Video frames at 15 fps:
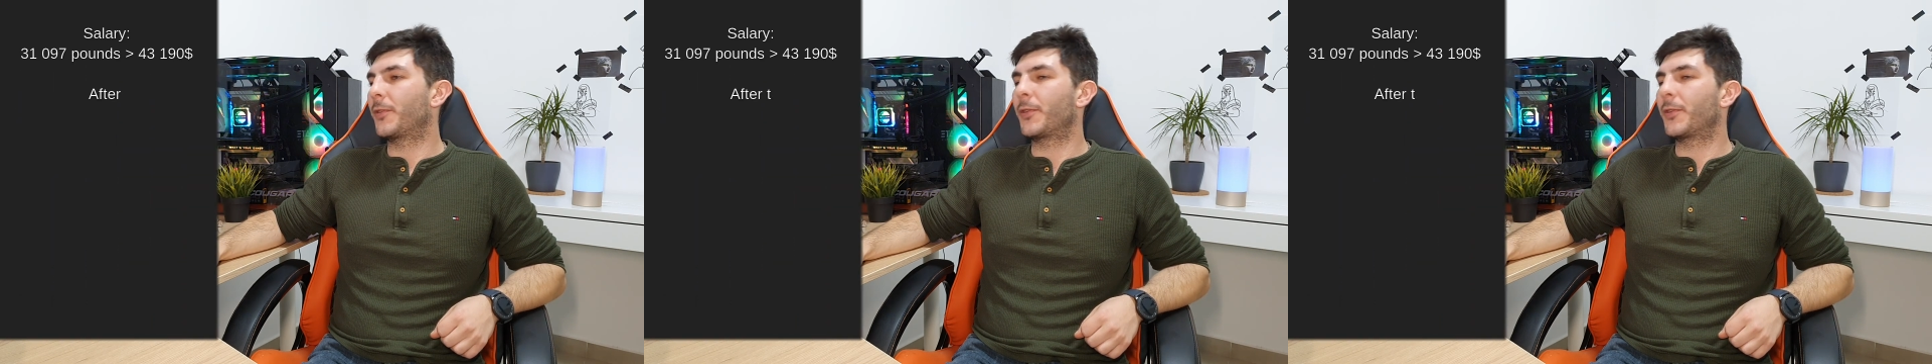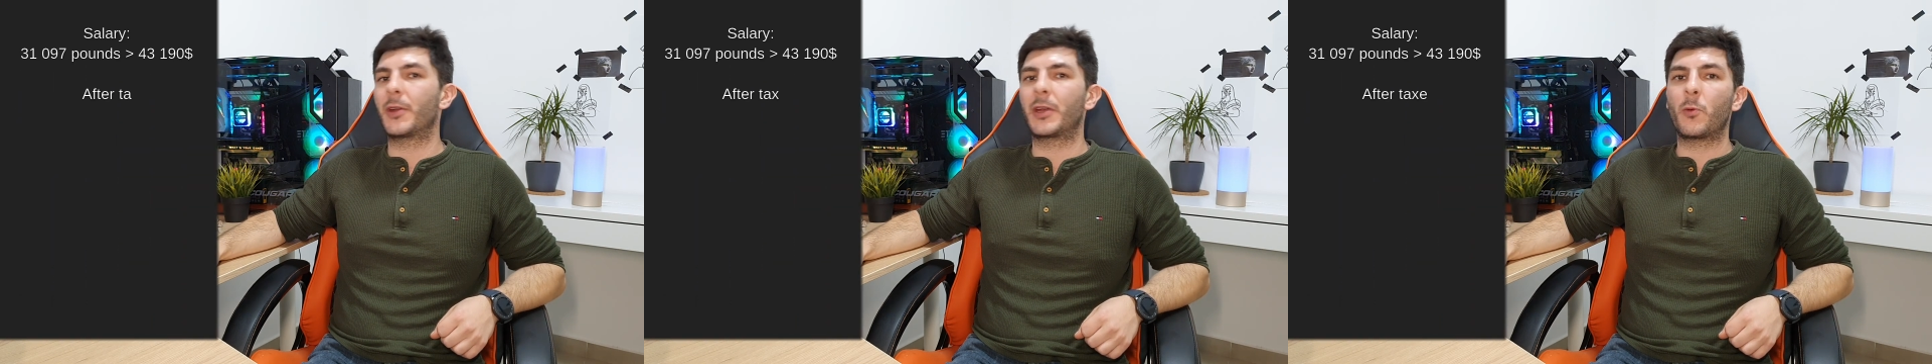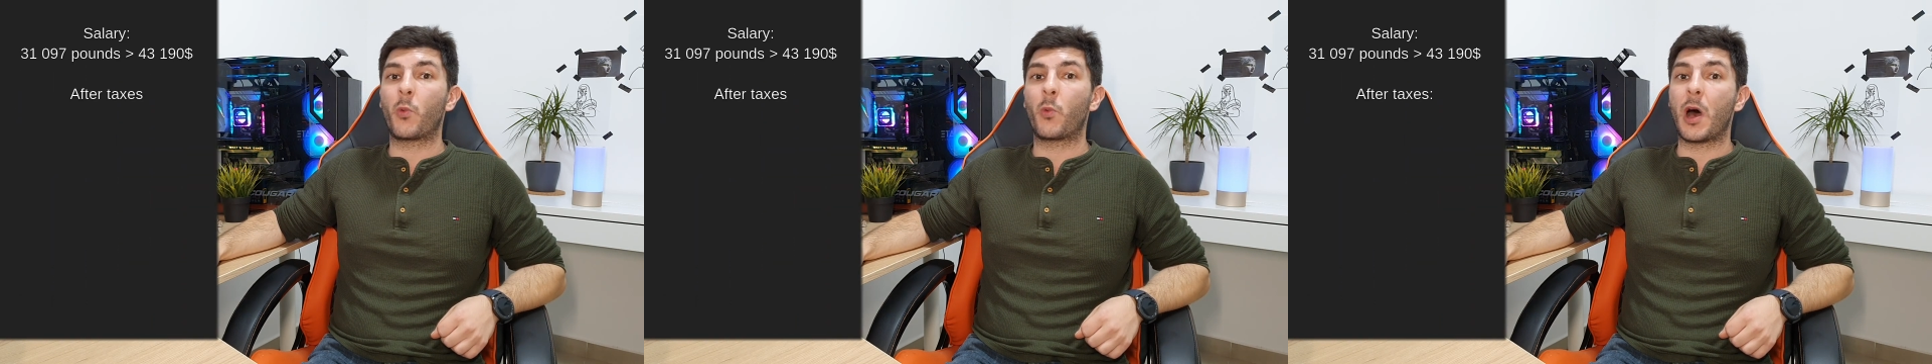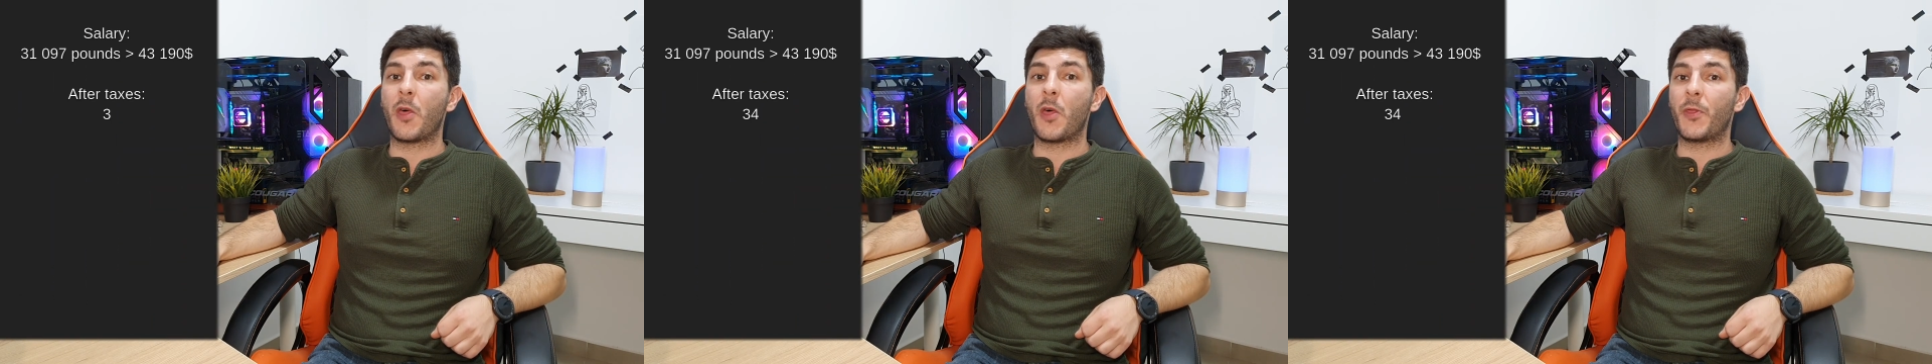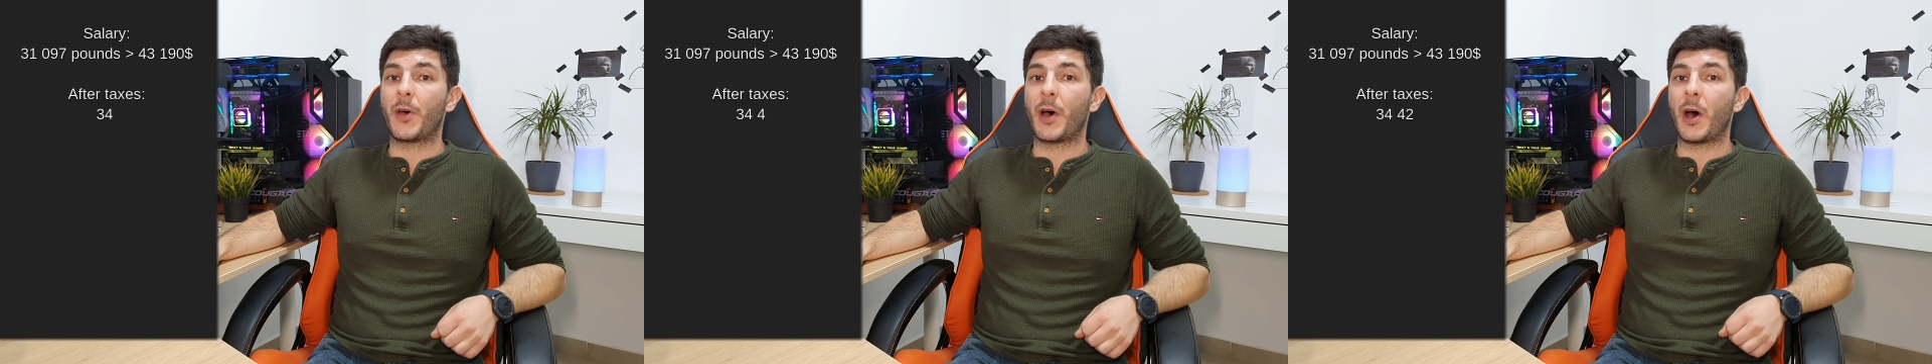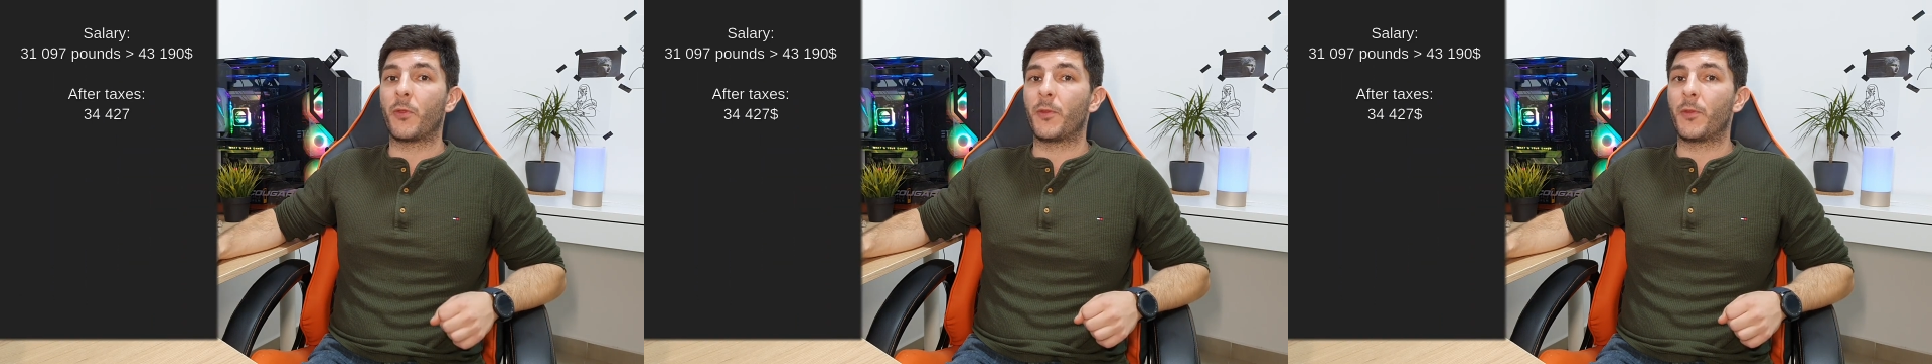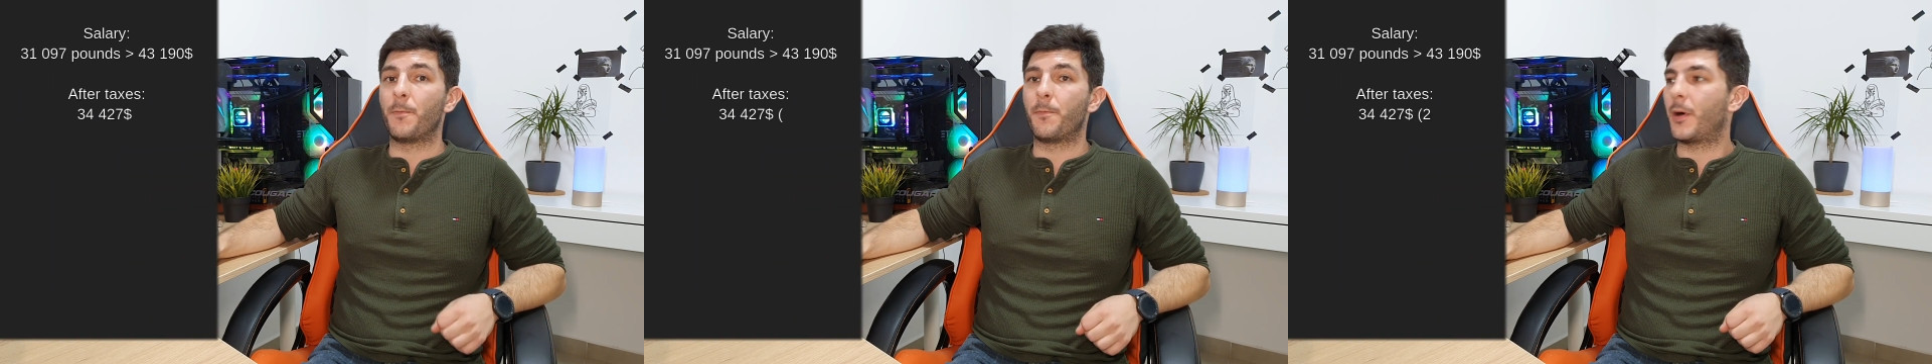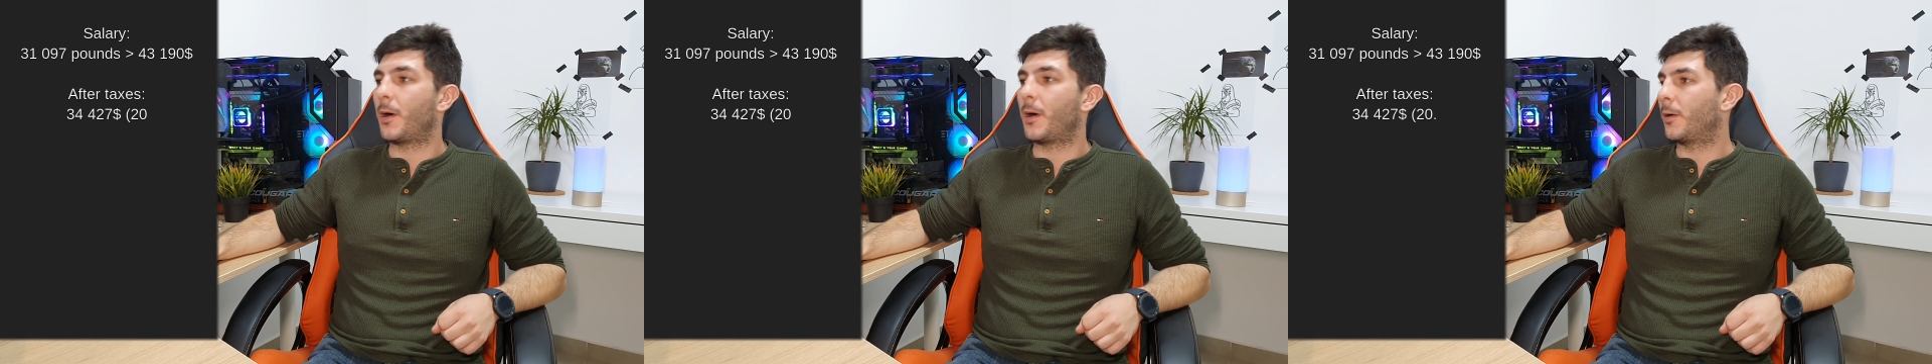
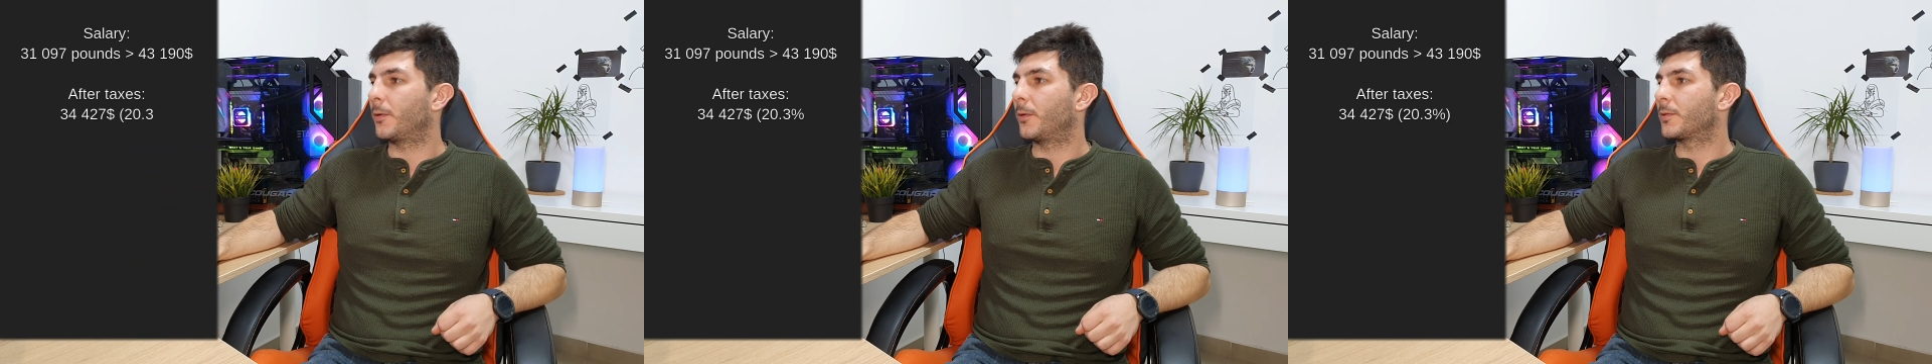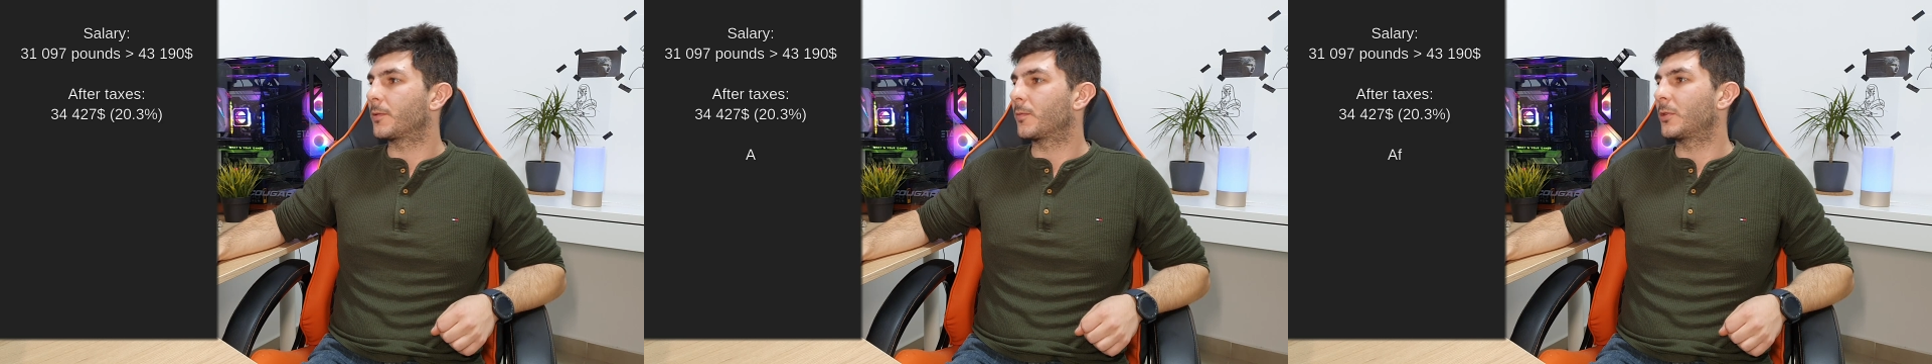£31,000,